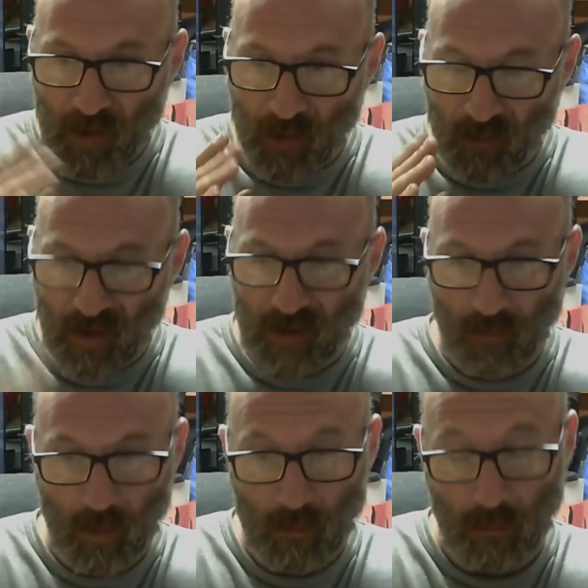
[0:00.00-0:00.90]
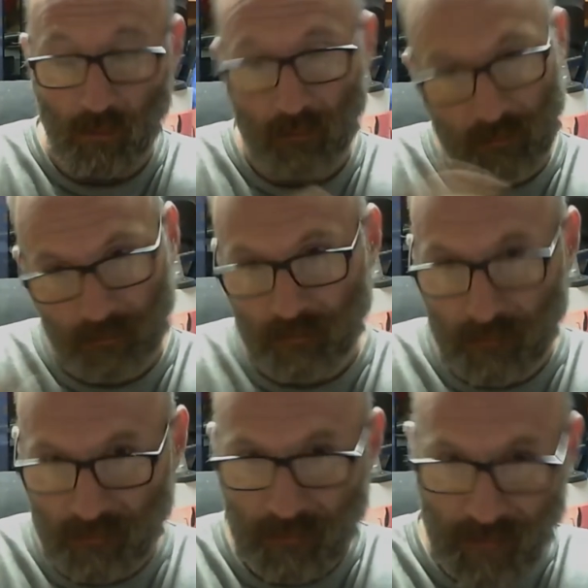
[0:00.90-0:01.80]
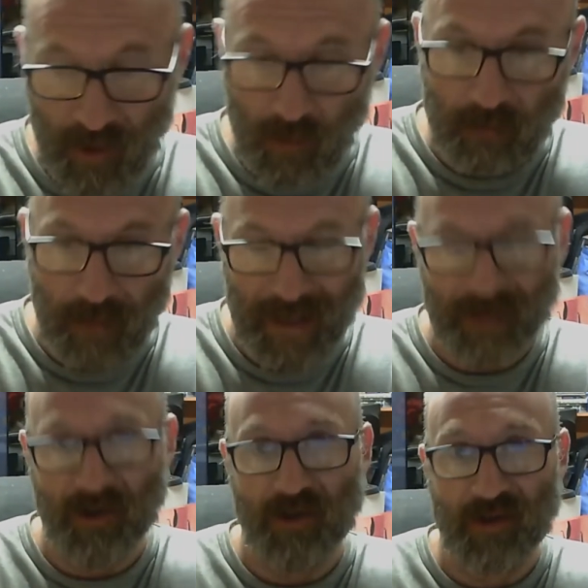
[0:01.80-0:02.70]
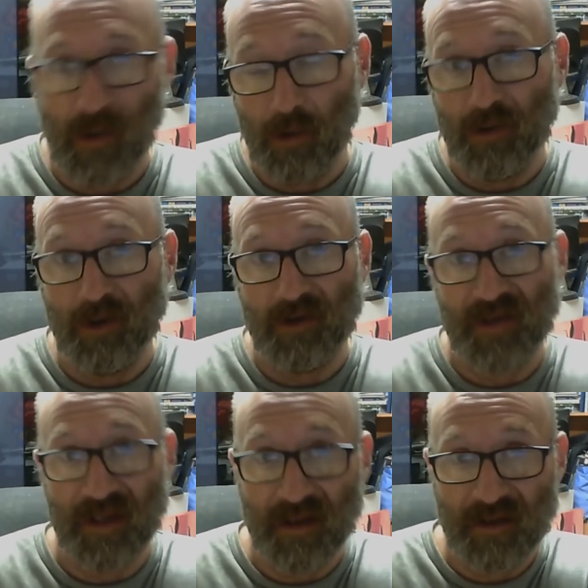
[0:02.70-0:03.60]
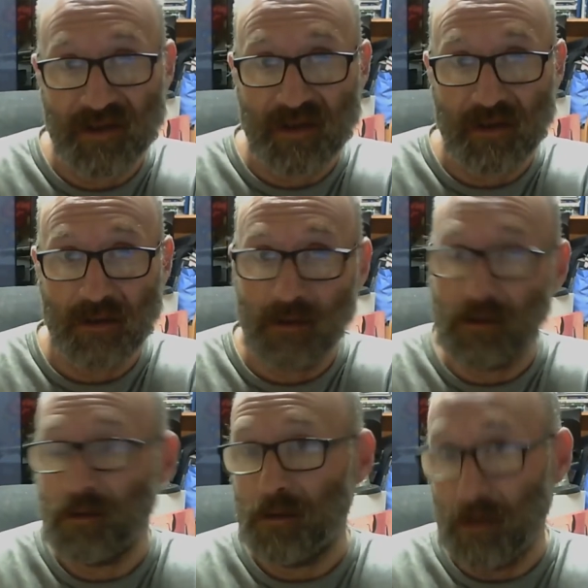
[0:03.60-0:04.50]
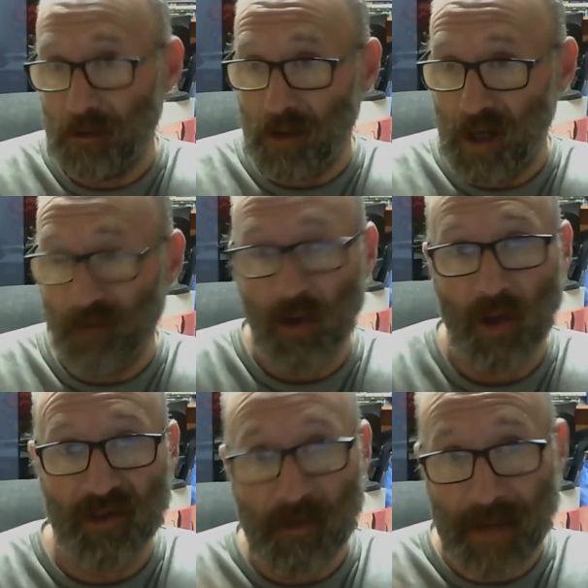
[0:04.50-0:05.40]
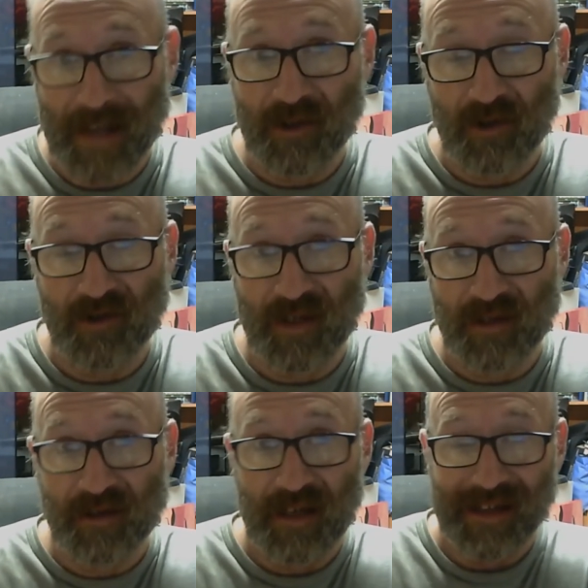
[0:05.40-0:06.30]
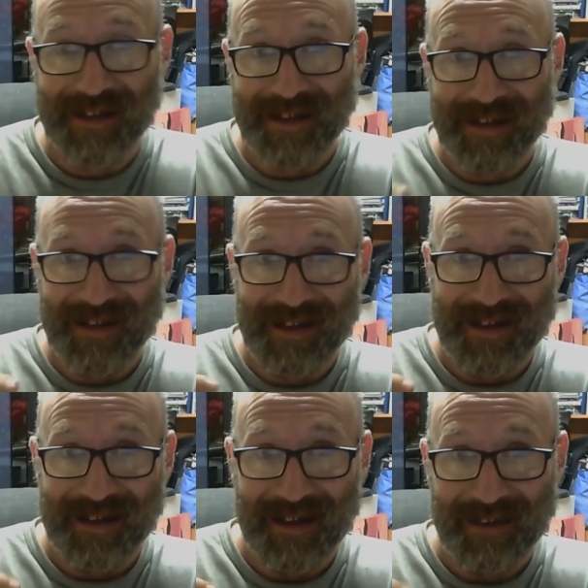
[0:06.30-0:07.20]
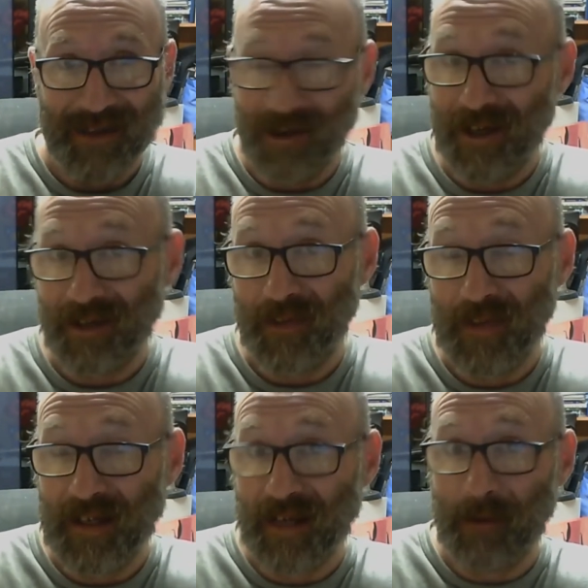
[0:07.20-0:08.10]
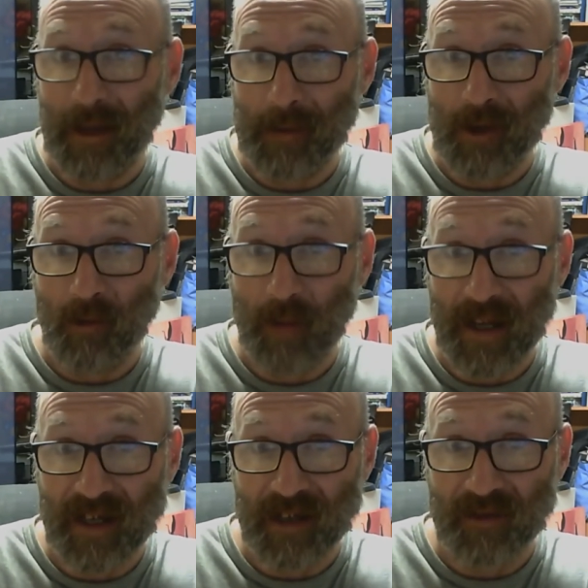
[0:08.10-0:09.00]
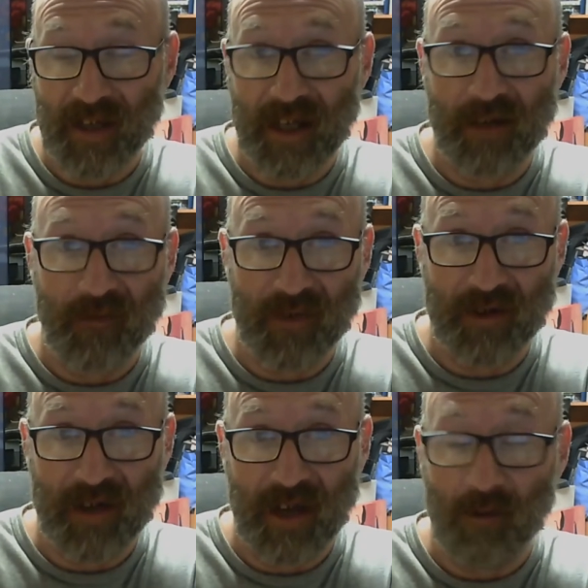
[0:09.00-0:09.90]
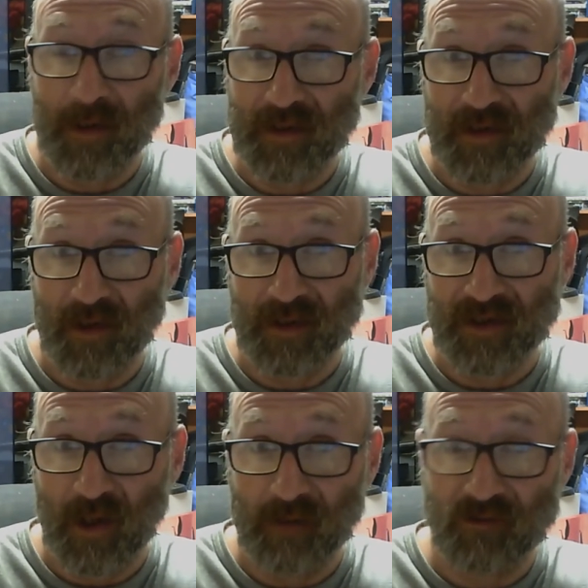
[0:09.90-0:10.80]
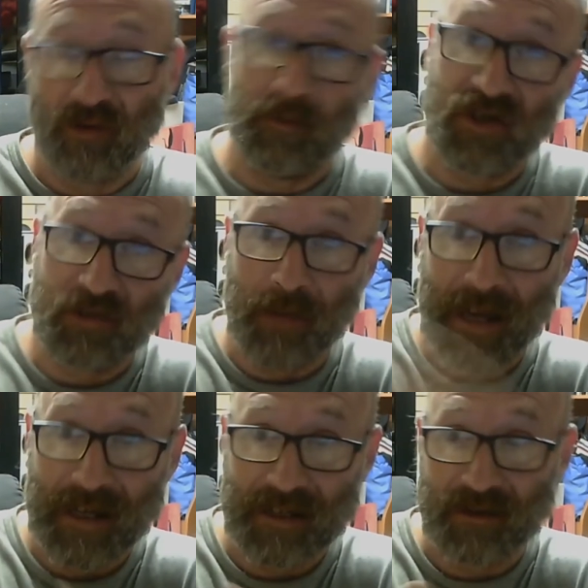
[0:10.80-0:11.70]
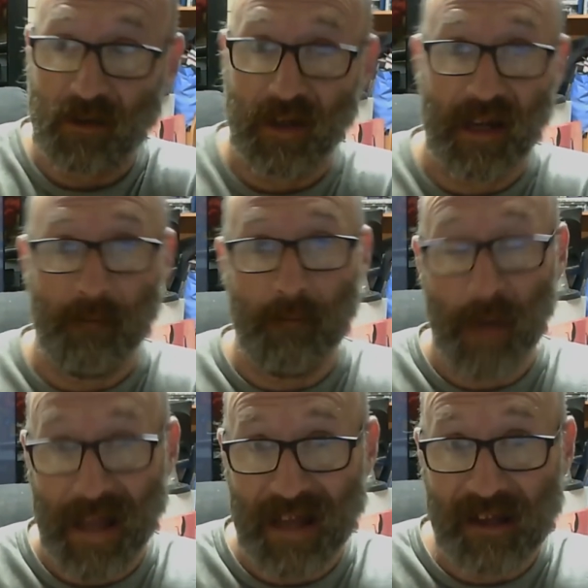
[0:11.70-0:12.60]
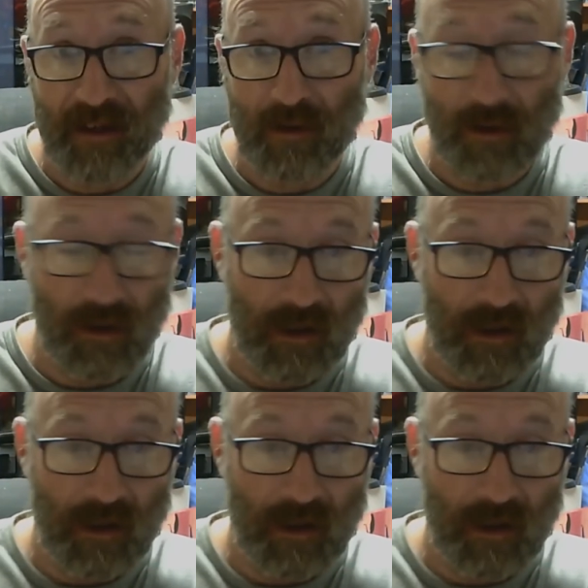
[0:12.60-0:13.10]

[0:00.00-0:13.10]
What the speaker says: good and bad news. The good news is I have lights. The bad news is the only other thing coming up here at Backyard Tech for today will be tonight's live stream. The Sparky's got to come back.